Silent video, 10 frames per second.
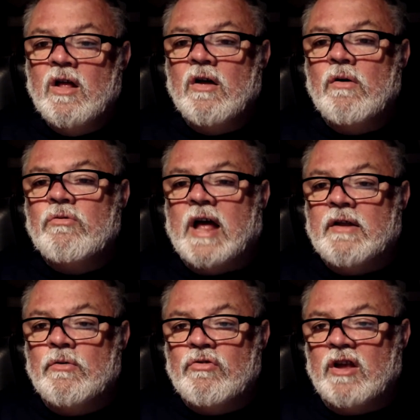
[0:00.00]
Oh,
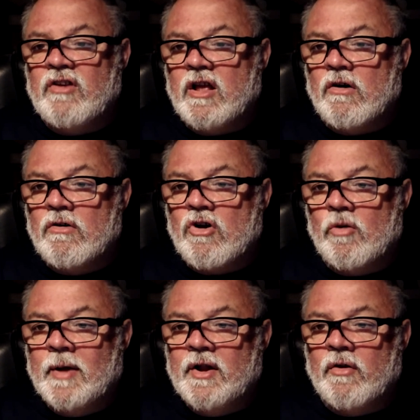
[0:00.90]
Daniel says he can't
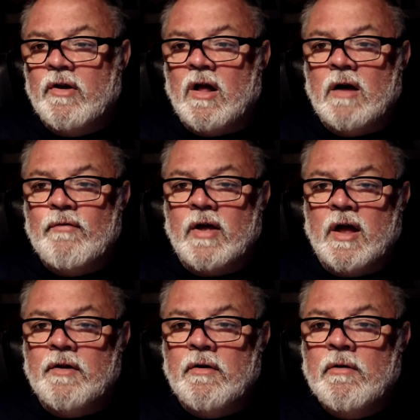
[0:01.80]
comment on live
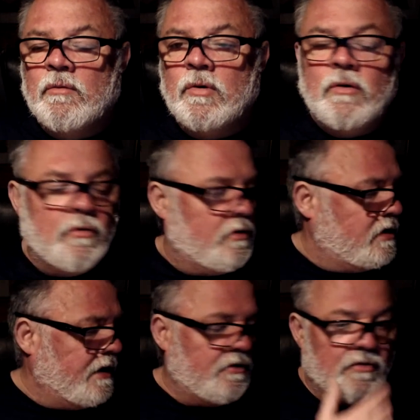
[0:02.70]
again. Well,
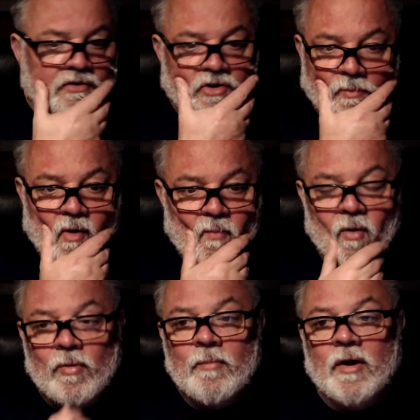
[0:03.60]
Daniel, that's not my
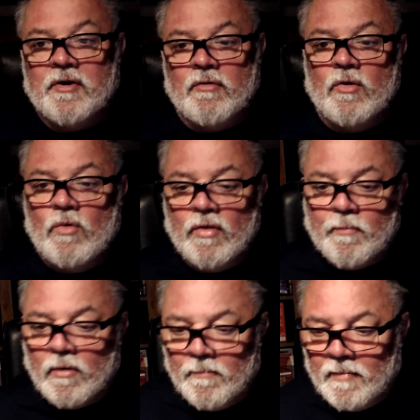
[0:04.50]
problem. I don't know what the
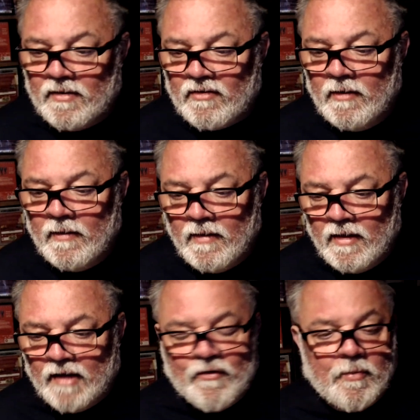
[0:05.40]
problem is.
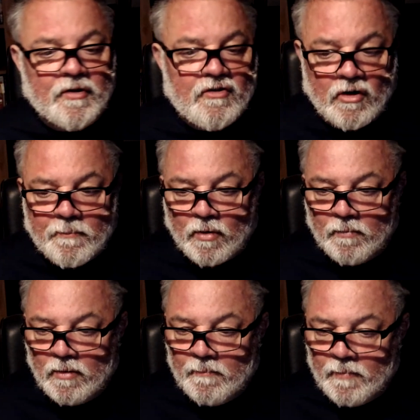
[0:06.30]
Everybody's got a
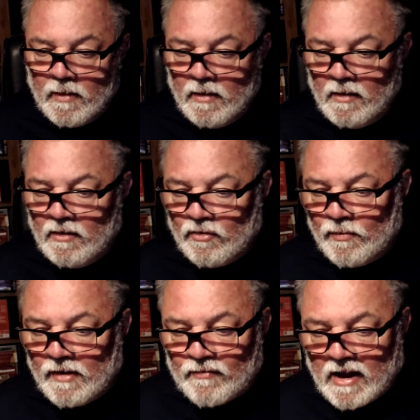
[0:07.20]
problem. So we
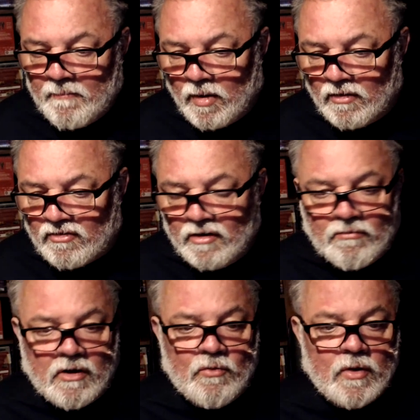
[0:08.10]
have 10 bollocks in a
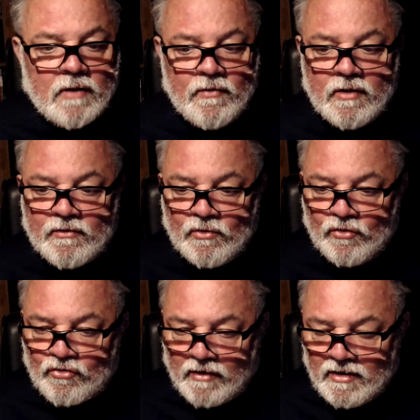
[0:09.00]
row. We'll give you the results
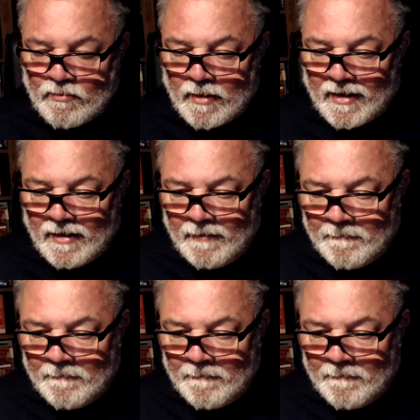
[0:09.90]
straight away.